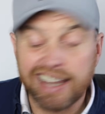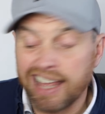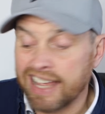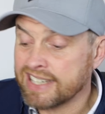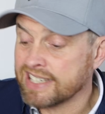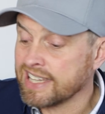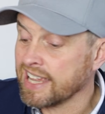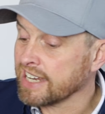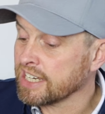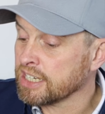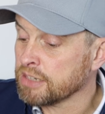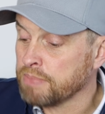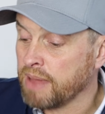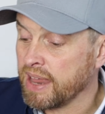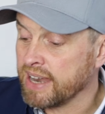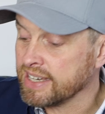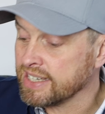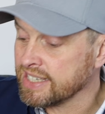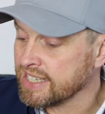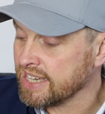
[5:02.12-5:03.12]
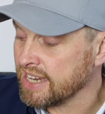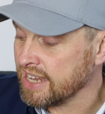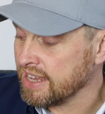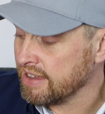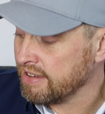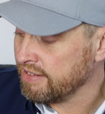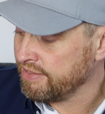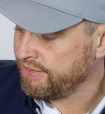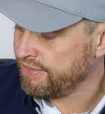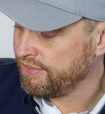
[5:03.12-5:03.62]
less
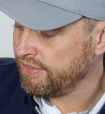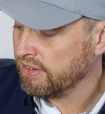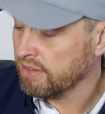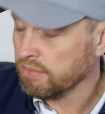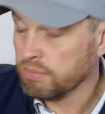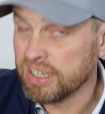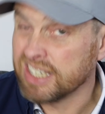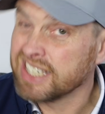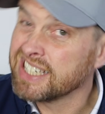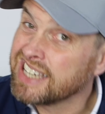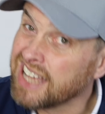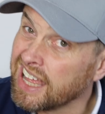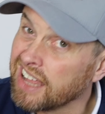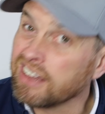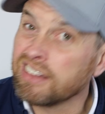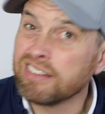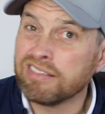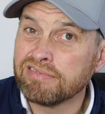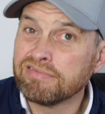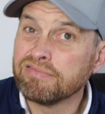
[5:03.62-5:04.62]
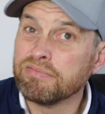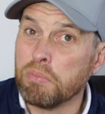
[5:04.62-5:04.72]
expensive, but still